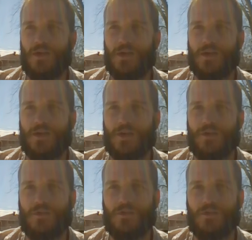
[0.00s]
uh,
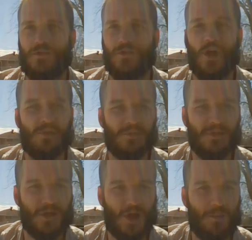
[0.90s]
not
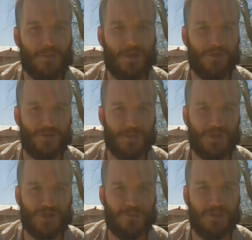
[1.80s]
really common knowledge, but they
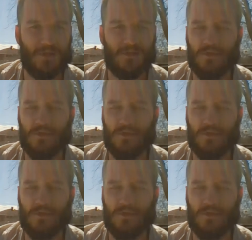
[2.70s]
should be.